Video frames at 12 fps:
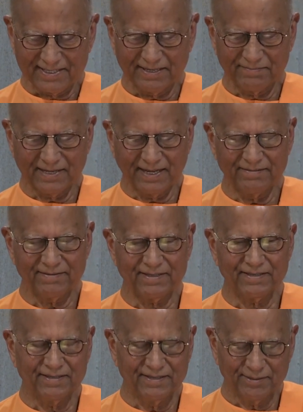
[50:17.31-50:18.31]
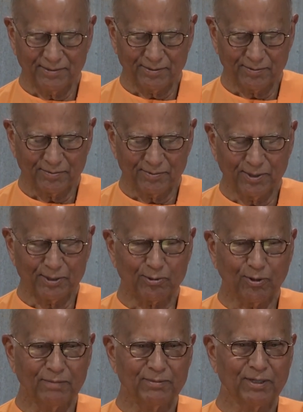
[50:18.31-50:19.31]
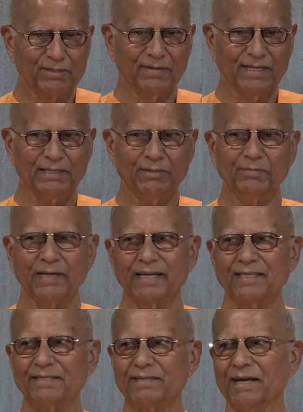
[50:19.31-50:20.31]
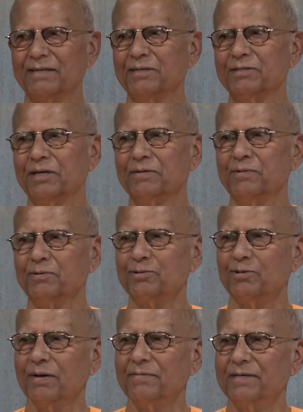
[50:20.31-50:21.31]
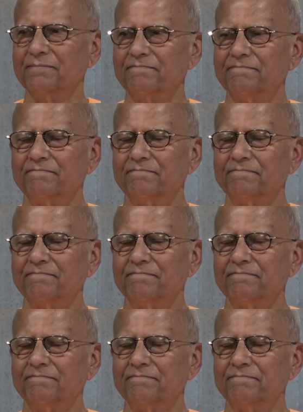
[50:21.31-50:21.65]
Sometimes the Swami was very humorous. I interviewed Swami